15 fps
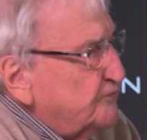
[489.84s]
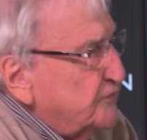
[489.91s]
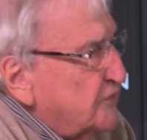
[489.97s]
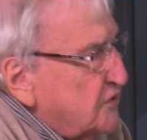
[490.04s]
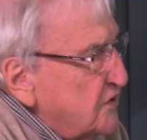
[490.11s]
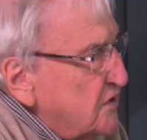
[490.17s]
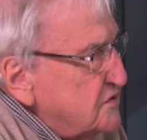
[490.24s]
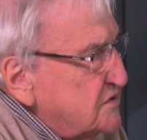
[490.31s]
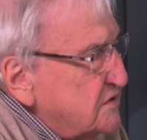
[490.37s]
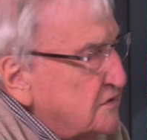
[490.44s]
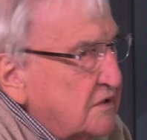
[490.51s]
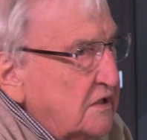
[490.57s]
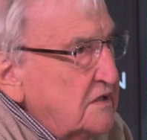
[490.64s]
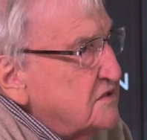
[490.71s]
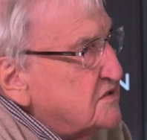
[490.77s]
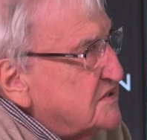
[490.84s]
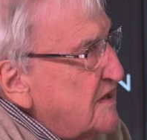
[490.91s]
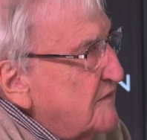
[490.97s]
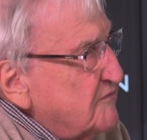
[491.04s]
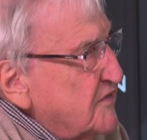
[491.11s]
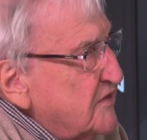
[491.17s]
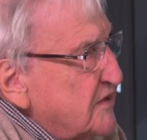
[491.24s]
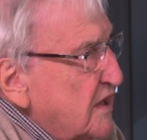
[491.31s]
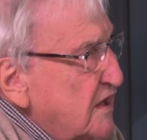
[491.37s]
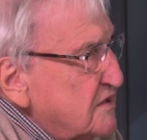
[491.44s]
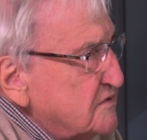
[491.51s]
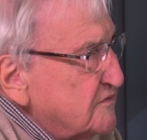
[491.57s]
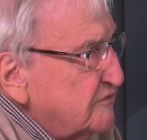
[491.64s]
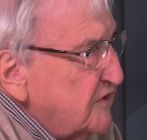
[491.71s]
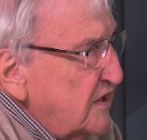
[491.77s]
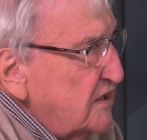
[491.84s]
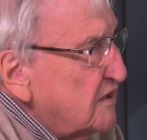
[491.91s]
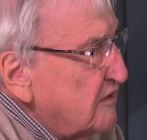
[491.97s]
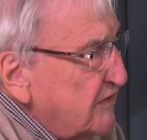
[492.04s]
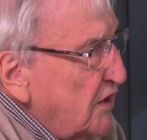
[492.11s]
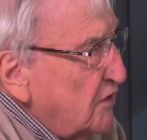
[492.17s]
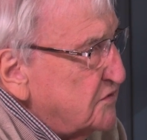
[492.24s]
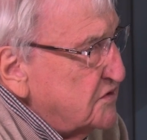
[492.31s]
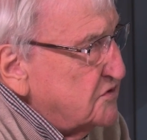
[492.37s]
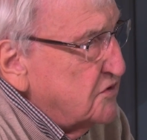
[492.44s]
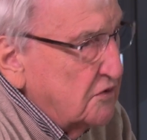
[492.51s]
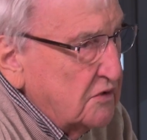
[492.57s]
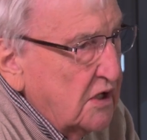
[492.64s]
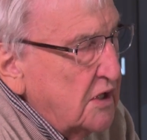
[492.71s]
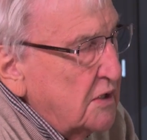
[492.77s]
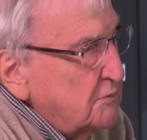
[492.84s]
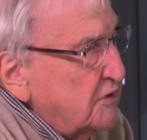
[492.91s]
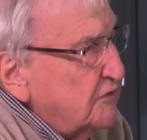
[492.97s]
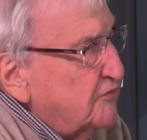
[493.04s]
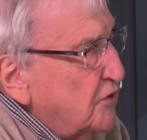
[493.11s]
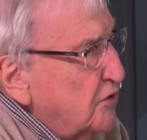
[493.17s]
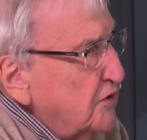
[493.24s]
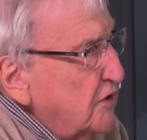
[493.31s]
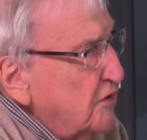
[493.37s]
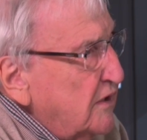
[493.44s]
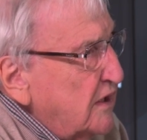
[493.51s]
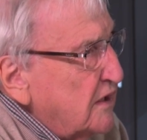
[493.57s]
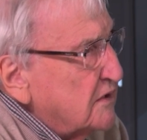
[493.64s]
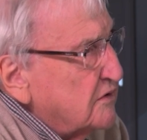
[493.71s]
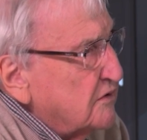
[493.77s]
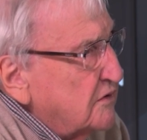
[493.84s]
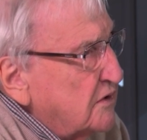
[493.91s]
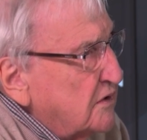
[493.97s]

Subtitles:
37,000 feet of altitude before you hit